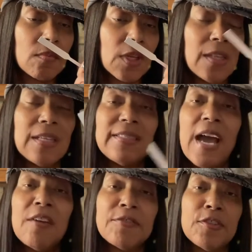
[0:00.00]
And that's
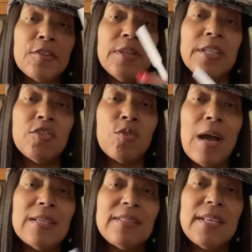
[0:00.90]
after it
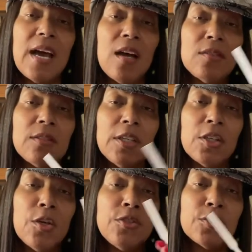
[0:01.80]
dries down. It
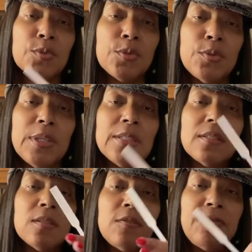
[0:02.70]
goes through its
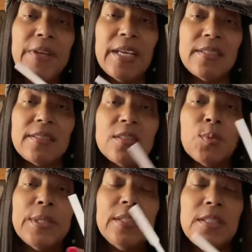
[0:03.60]
little phases,
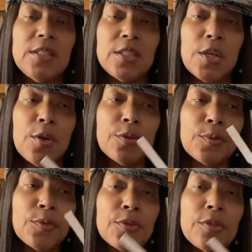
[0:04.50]
what it needs to go
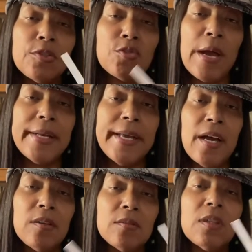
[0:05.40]
through. So to dry
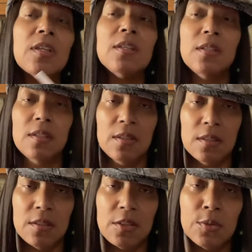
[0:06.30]
down,
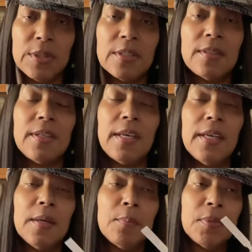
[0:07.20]
you get the
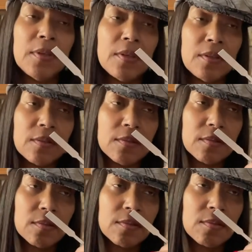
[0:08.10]
amber,
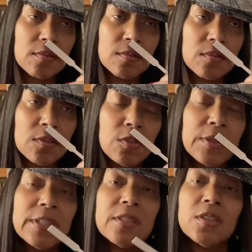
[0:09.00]
you
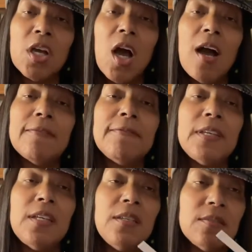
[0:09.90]
get the
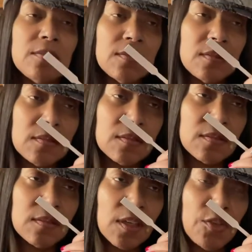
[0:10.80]
toffee,
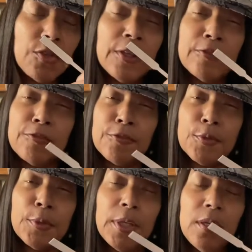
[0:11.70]
and you get
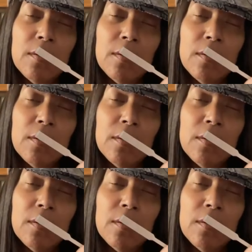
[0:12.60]
fruity.